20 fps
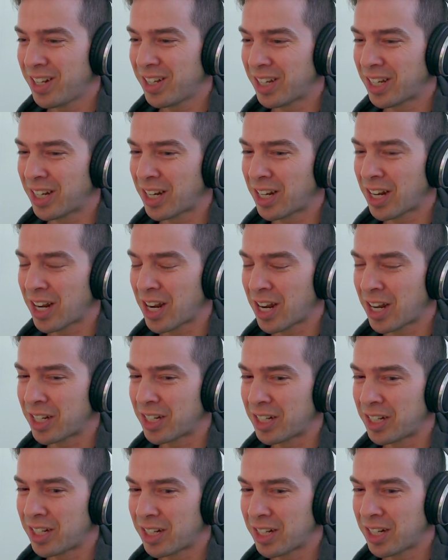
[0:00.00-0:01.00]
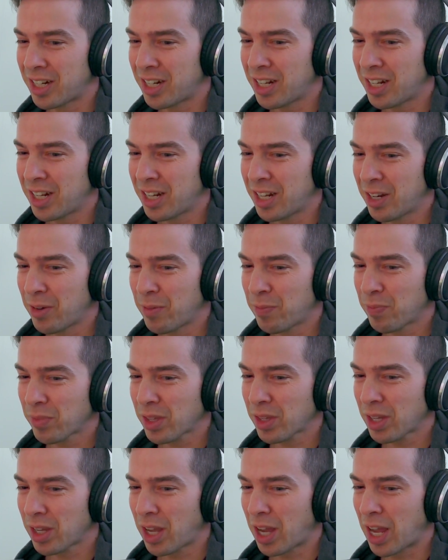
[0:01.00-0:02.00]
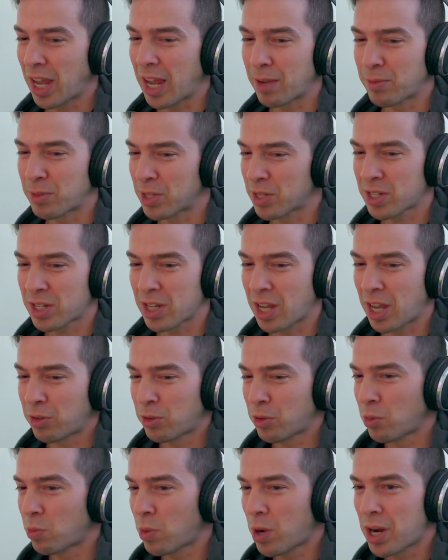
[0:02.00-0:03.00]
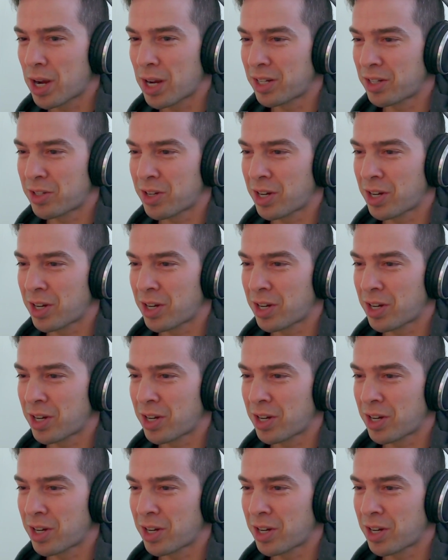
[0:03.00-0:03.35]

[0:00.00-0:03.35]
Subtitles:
Like I have this, I don't know why,